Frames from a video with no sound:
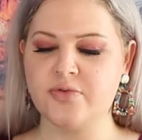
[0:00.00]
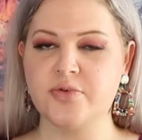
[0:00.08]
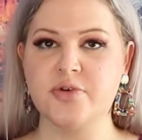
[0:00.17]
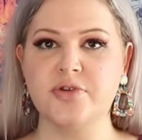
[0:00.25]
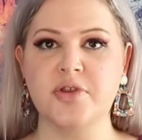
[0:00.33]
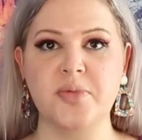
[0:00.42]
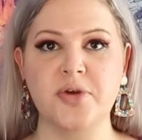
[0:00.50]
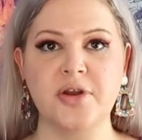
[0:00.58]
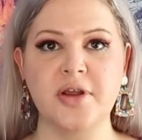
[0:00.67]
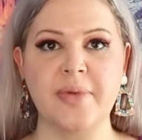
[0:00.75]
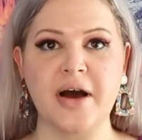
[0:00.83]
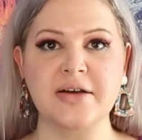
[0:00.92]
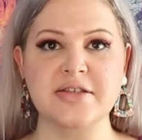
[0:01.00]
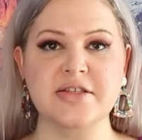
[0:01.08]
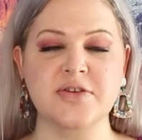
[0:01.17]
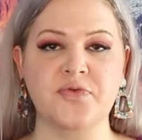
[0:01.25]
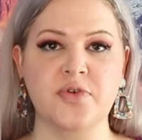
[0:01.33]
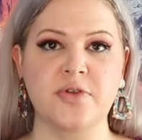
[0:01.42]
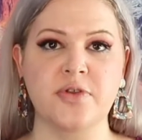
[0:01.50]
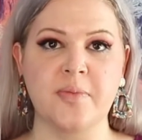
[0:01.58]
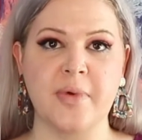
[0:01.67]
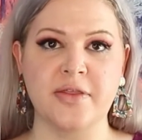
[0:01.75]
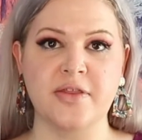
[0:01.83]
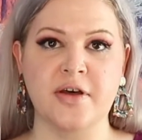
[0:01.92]
through the beauty boxes for the
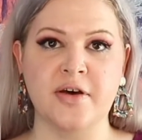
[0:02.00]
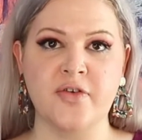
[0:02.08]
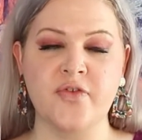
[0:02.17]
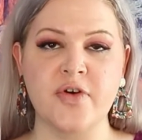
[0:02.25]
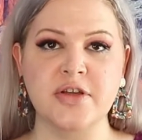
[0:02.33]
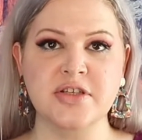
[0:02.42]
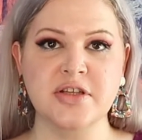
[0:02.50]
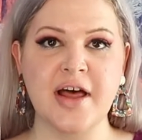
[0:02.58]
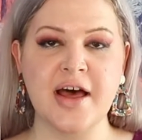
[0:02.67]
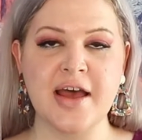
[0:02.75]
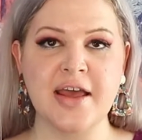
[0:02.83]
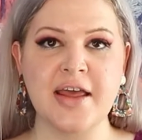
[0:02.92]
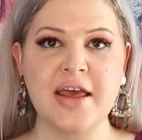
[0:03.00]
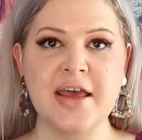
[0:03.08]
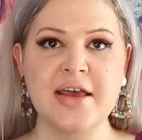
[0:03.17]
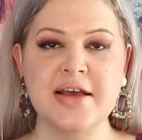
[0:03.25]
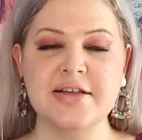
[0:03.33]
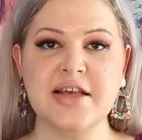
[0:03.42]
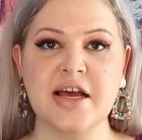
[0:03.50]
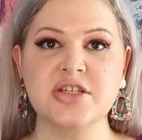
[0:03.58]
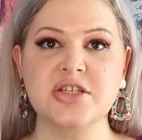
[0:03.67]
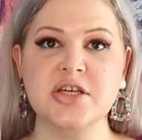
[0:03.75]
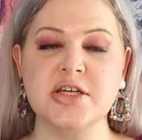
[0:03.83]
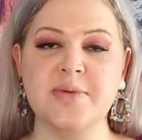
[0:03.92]
month of July. It's
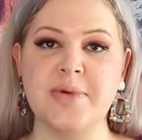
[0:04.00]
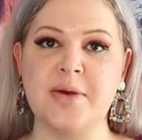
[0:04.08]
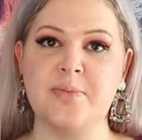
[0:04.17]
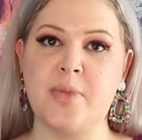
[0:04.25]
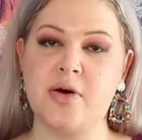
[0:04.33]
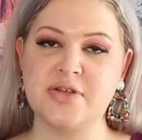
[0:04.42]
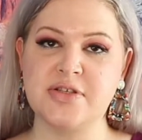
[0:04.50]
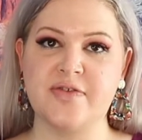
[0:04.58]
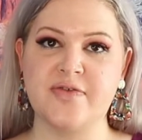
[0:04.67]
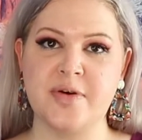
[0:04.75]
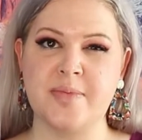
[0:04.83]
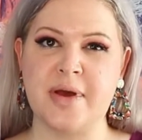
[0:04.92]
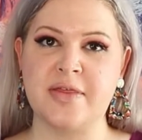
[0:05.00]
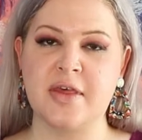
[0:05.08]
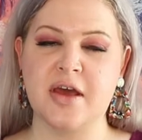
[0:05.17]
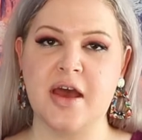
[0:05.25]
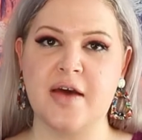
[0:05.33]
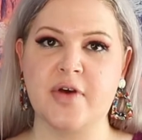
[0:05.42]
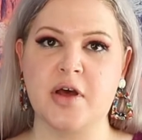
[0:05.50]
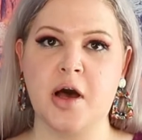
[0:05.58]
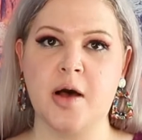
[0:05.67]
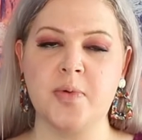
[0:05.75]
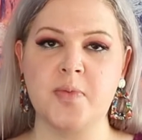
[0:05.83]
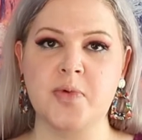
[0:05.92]
actually going to be most of them. I think I have a
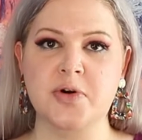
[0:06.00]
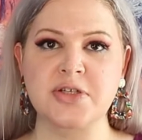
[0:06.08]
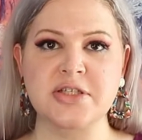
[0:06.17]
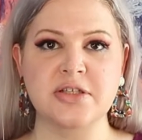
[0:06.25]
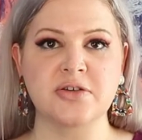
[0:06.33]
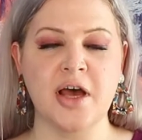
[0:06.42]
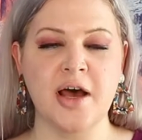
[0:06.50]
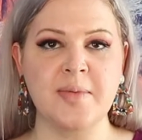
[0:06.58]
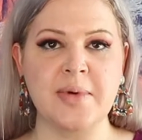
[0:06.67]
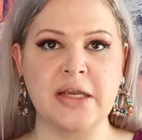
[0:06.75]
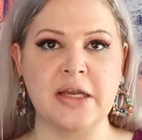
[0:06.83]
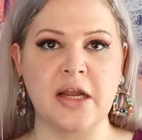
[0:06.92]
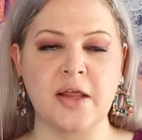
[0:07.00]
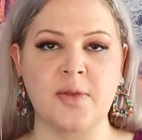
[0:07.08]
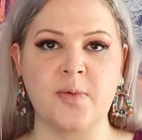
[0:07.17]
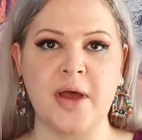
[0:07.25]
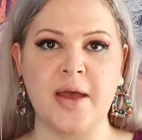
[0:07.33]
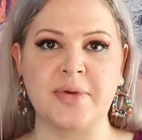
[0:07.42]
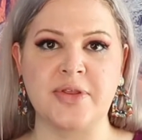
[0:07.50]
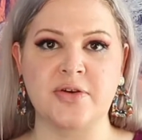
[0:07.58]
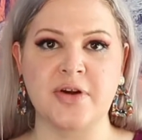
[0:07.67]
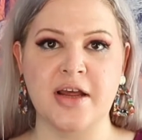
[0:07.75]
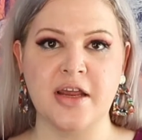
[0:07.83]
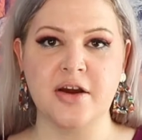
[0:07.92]
couple more still coming and on the way, but they're
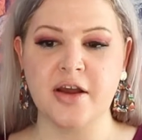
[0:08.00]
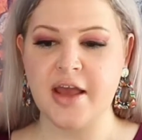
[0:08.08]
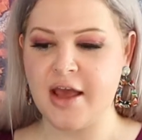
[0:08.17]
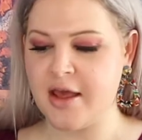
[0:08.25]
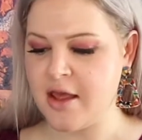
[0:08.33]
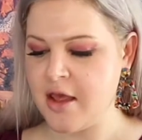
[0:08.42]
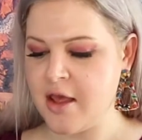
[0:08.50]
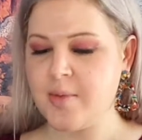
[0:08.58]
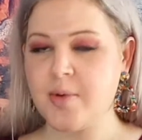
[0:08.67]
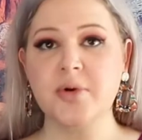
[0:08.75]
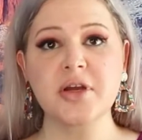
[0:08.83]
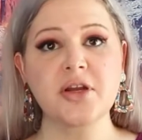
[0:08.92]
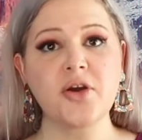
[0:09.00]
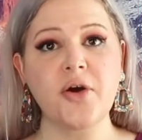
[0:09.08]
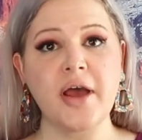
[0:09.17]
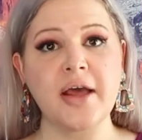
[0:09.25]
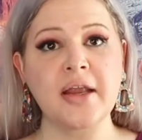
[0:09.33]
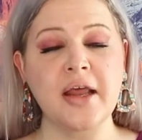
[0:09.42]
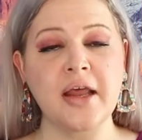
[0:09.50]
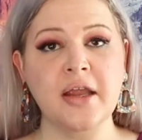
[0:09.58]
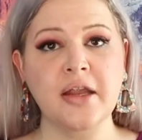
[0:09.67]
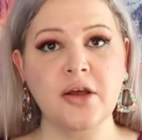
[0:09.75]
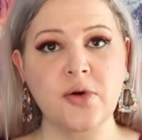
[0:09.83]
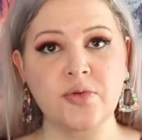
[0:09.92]
not here yet. We're going to go ahead
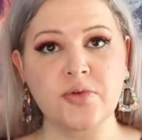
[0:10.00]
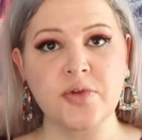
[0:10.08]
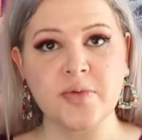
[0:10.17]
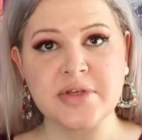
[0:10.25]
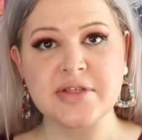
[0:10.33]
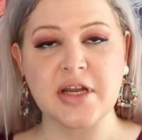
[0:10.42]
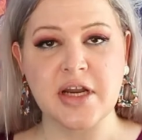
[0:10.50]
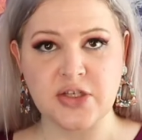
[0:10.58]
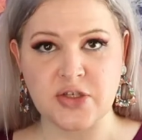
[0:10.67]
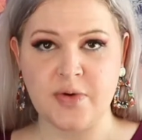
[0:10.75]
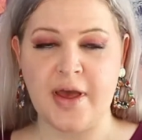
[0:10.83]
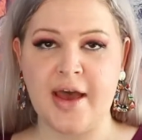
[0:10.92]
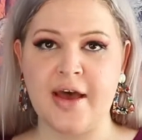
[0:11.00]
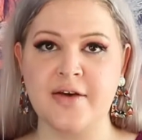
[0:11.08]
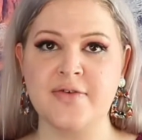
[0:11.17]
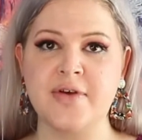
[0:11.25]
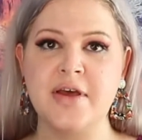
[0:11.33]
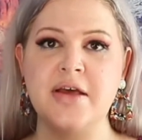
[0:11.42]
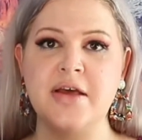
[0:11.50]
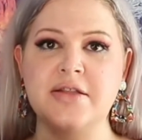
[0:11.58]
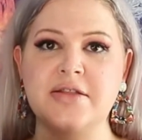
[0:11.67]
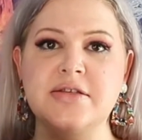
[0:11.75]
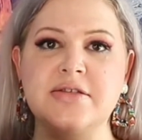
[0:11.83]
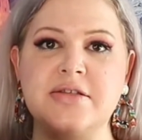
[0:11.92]
and go through the ones that I do have.
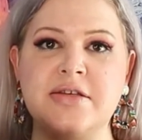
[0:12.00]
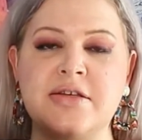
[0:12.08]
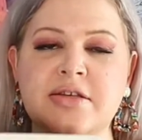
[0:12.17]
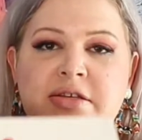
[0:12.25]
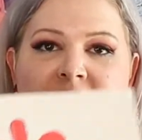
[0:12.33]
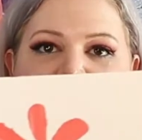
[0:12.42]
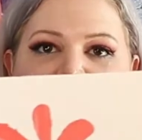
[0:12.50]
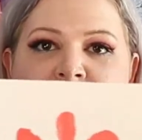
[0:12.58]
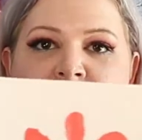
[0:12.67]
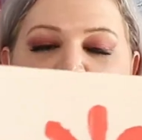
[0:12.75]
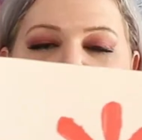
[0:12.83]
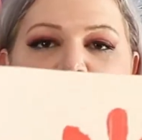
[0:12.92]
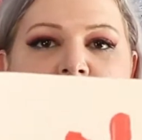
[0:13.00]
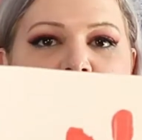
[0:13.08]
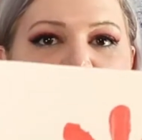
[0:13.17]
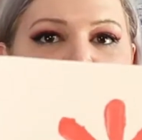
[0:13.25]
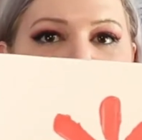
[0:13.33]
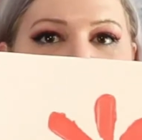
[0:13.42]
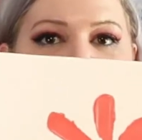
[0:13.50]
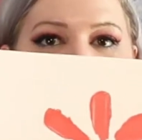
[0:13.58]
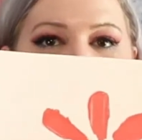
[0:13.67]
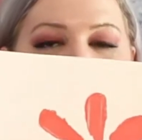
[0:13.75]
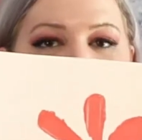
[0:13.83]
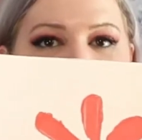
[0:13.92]
This is my Walmart beauty
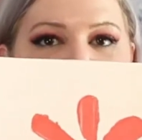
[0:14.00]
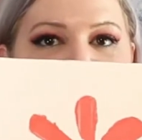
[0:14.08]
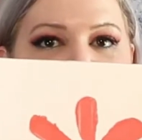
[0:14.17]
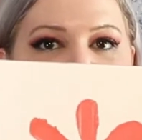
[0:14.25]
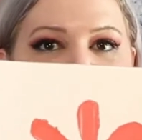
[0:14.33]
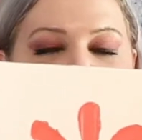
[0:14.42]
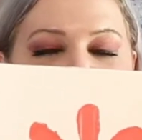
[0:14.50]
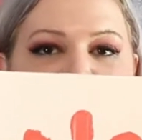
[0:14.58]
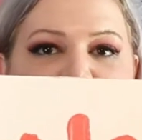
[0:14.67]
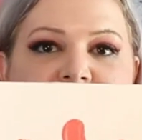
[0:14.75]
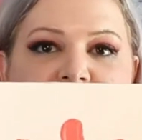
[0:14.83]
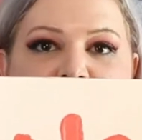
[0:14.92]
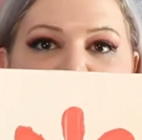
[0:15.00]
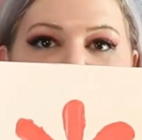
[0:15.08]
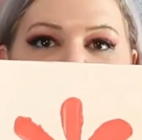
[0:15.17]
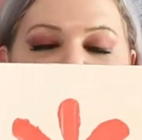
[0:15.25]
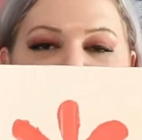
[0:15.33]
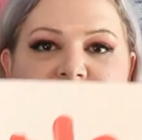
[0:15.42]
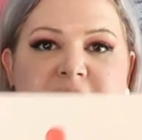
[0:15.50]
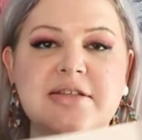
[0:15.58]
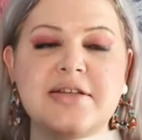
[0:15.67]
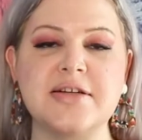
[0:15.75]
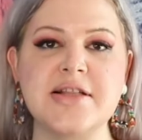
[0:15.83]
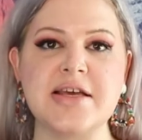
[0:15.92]
box. These come
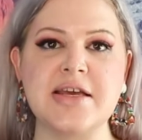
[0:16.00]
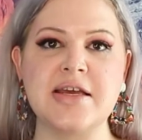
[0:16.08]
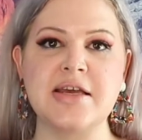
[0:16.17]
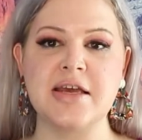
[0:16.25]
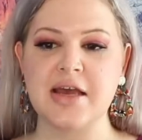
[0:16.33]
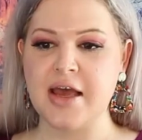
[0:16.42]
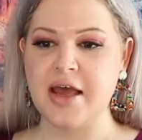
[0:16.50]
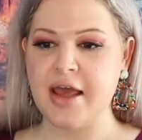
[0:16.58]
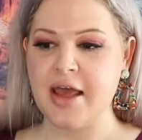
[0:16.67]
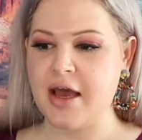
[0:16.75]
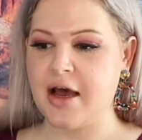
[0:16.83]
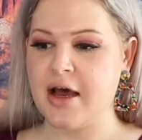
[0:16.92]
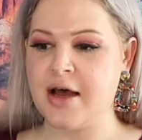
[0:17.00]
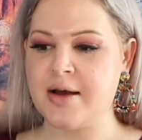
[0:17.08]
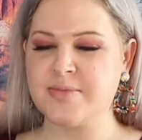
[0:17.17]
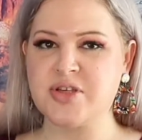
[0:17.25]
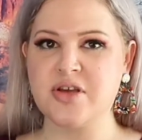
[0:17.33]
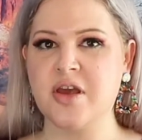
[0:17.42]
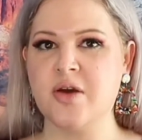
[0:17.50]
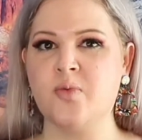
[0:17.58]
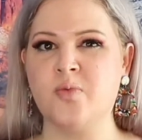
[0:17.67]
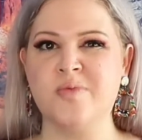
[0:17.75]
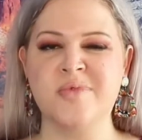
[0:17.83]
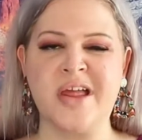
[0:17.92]
seasonally, so you
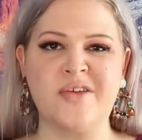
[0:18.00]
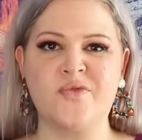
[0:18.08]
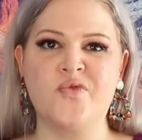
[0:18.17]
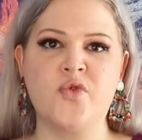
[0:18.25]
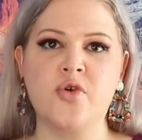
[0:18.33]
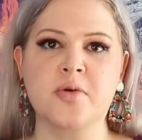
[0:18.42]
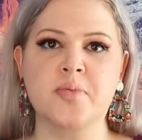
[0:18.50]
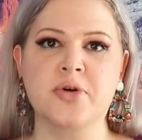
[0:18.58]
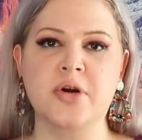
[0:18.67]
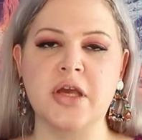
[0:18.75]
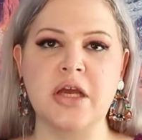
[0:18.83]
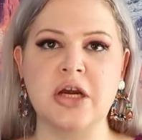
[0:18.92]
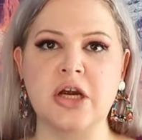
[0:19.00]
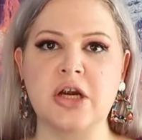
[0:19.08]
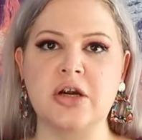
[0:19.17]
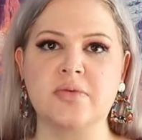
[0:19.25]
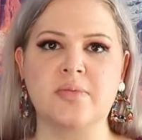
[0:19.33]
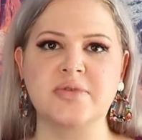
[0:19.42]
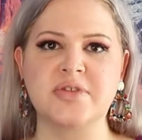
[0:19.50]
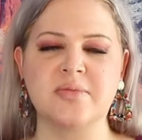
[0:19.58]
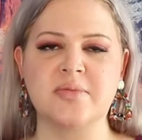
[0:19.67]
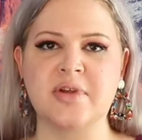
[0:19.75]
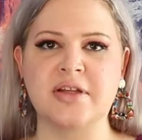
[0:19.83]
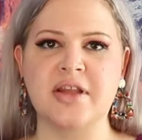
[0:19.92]
get like 4 per year,
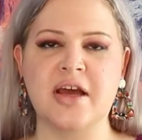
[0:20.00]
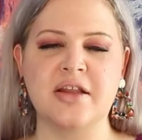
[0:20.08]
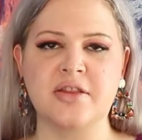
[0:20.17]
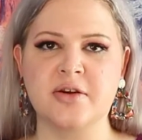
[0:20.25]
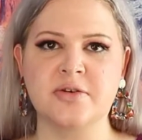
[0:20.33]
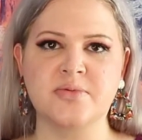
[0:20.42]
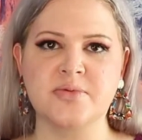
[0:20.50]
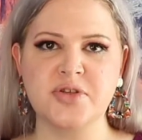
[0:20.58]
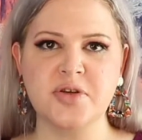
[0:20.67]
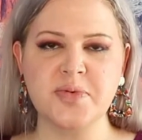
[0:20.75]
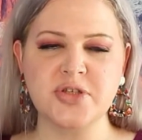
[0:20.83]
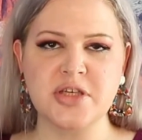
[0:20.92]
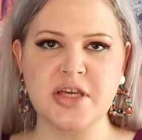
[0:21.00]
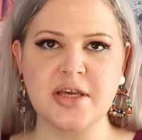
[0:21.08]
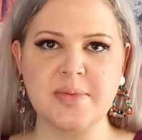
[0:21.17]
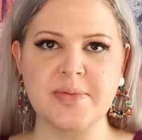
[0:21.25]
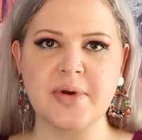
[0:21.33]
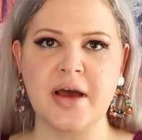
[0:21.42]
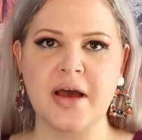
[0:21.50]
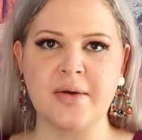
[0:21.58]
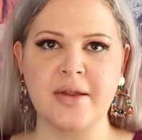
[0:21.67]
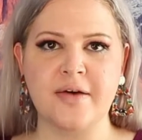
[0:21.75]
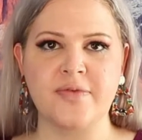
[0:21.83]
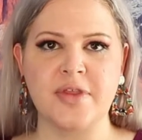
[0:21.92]
something like that. They're super cheap. I
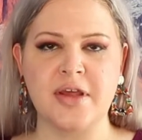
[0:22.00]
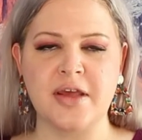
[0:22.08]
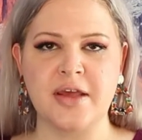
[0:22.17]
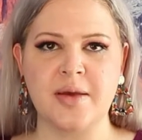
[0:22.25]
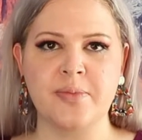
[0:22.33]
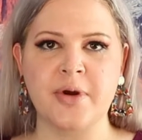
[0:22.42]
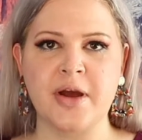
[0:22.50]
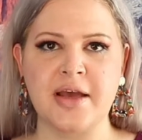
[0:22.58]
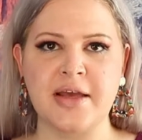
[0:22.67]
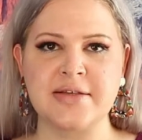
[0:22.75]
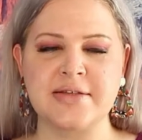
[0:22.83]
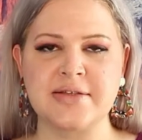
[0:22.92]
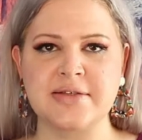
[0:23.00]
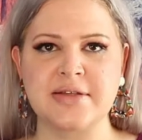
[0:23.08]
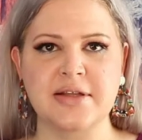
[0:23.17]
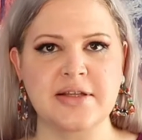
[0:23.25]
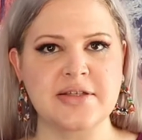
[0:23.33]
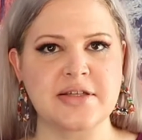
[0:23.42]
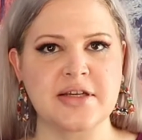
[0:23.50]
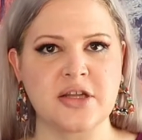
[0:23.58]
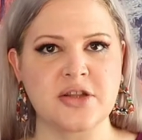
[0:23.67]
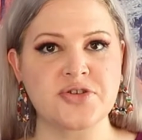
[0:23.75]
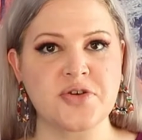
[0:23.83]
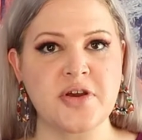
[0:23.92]
will have the price listed
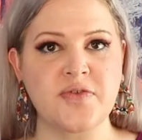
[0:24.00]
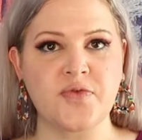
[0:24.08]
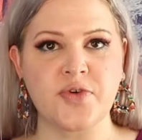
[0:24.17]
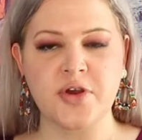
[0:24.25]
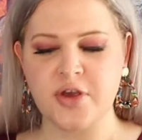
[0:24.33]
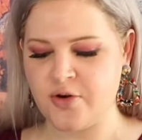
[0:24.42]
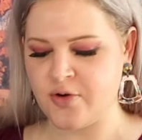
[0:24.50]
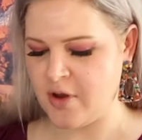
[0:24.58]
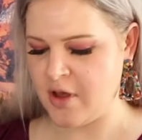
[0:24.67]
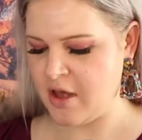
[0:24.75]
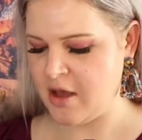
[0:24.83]
on the screen for you.